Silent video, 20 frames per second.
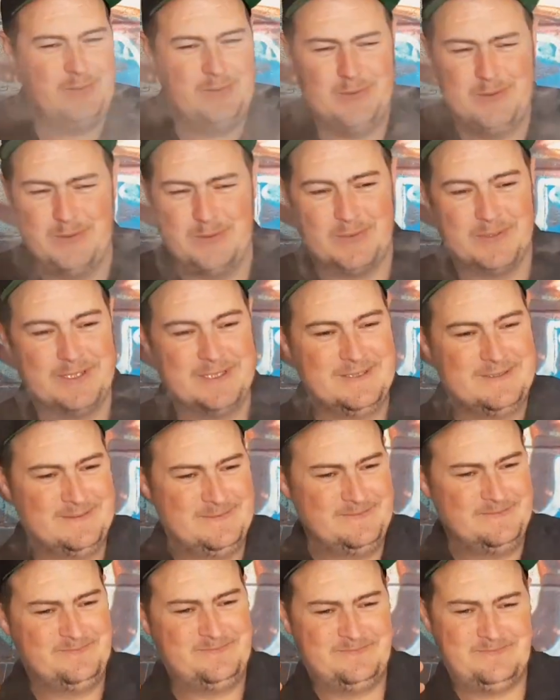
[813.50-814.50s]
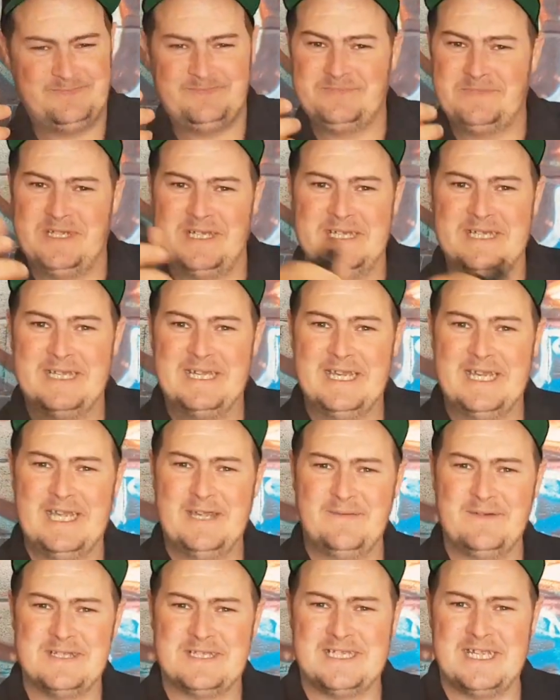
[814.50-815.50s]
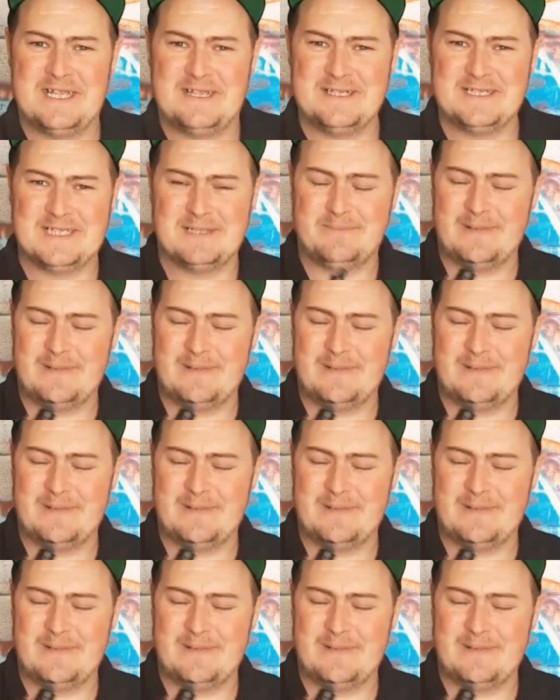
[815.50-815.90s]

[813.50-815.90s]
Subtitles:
Ooh, even tickles